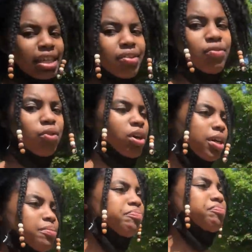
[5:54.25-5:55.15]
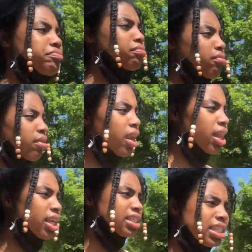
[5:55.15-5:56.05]
live for it.
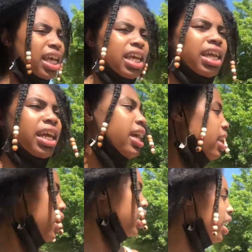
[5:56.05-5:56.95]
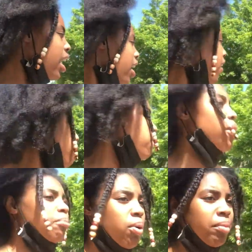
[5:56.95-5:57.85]
Let's take it in for
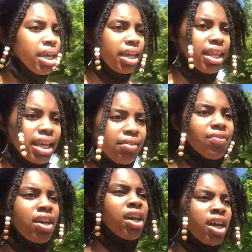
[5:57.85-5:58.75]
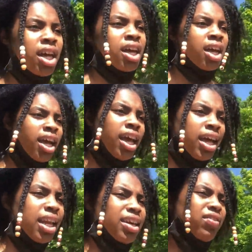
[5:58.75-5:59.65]
a moment and live.
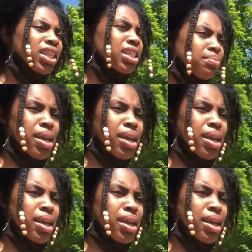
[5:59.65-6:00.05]
Living this